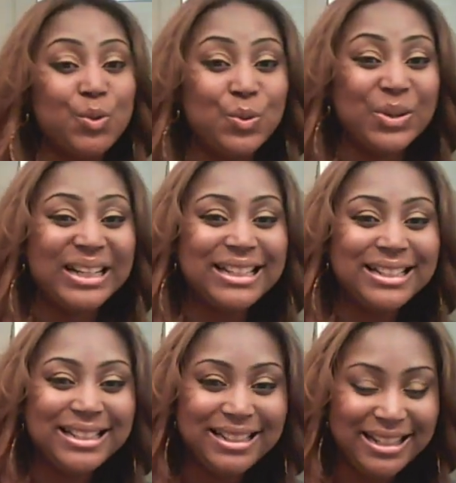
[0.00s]
You
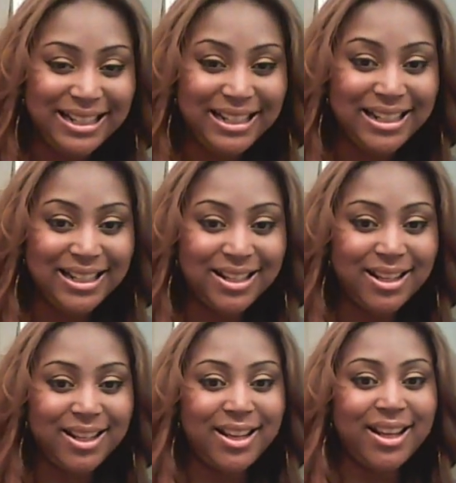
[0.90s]
are going to
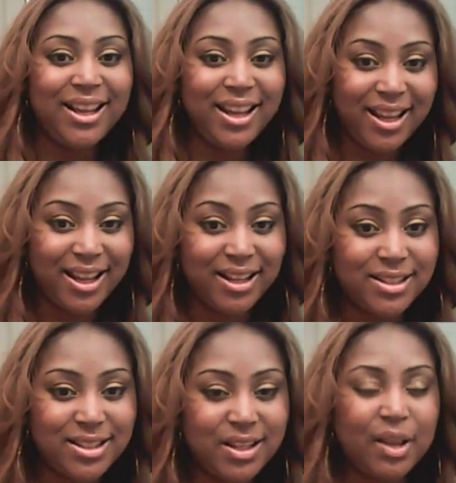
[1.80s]

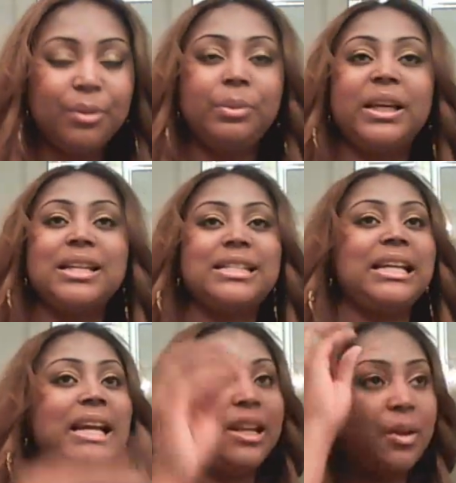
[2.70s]
need
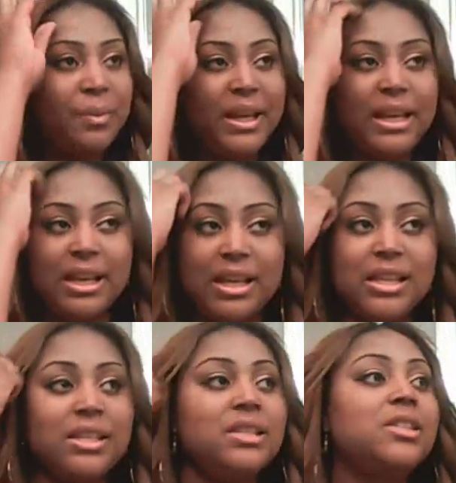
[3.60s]
it,
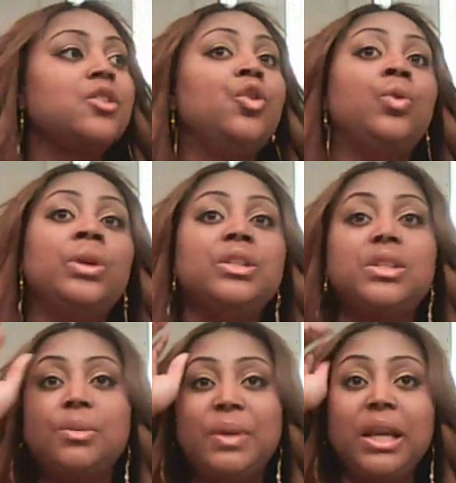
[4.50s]
because the
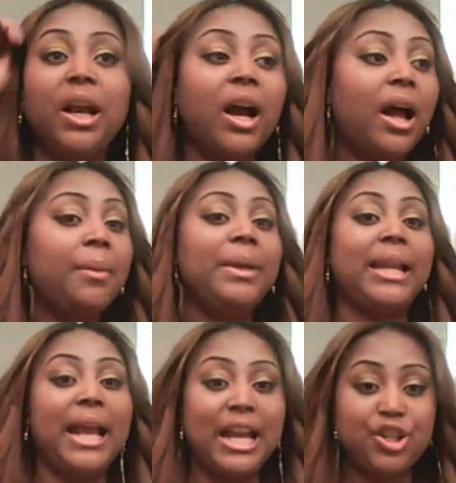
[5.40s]
enemy is
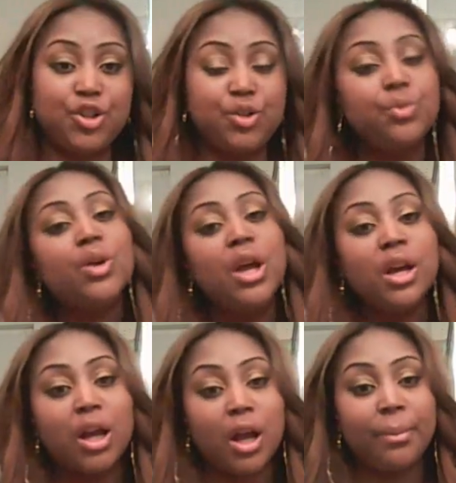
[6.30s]
going to be
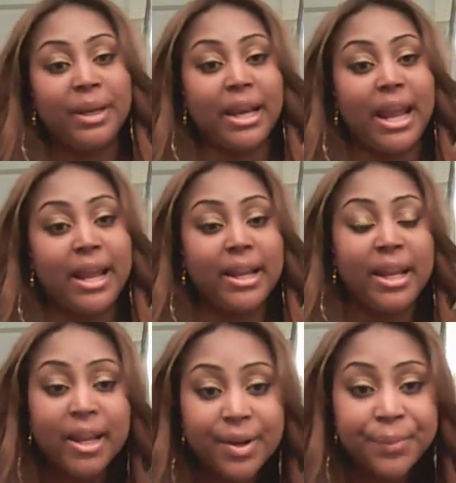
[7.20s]
coming at
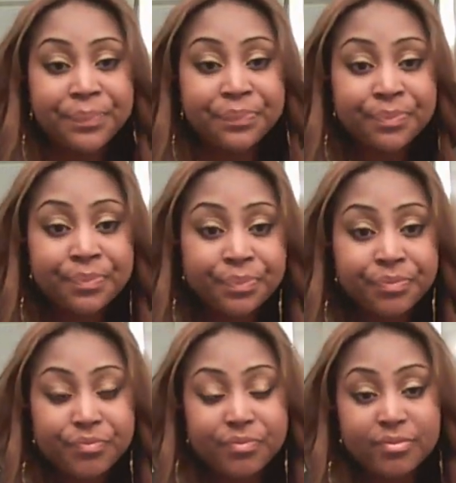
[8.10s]
you, coming
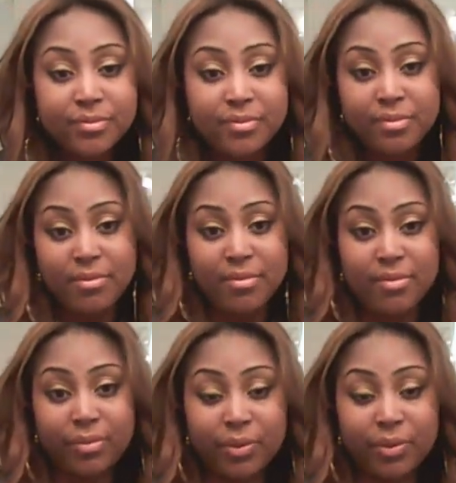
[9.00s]
at him,